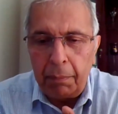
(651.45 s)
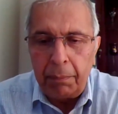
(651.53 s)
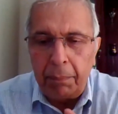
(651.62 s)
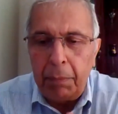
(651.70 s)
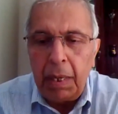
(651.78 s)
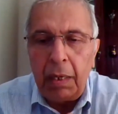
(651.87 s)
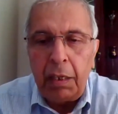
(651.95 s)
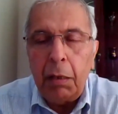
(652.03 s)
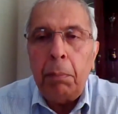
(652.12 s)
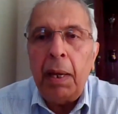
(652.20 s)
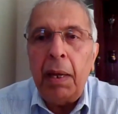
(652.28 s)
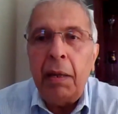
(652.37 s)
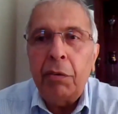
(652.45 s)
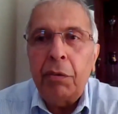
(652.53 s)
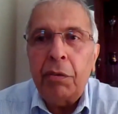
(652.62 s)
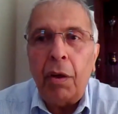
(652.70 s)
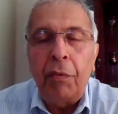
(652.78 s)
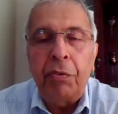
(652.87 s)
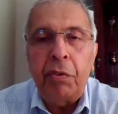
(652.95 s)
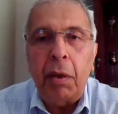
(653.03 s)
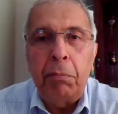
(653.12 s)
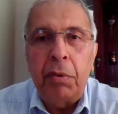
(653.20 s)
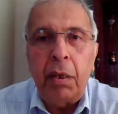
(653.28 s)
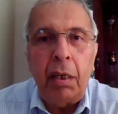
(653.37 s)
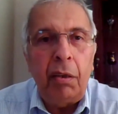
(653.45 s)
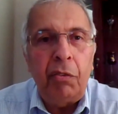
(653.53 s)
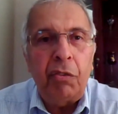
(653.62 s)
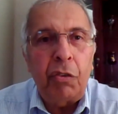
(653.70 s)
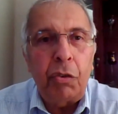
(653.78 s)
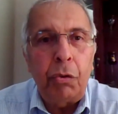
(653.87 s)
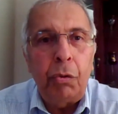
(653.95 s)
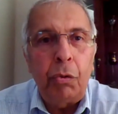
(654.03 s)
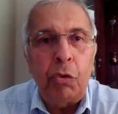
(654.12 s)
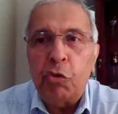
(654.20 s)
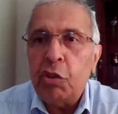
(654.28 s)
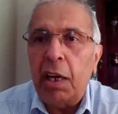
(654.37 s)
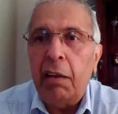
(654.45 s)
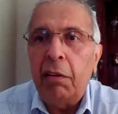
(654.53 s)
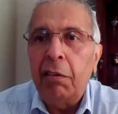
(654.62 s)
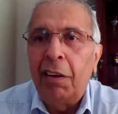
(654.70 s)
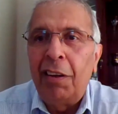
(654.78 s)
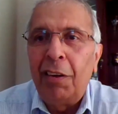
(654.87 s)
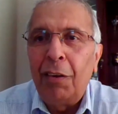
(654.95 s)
million of subsidies to Shell,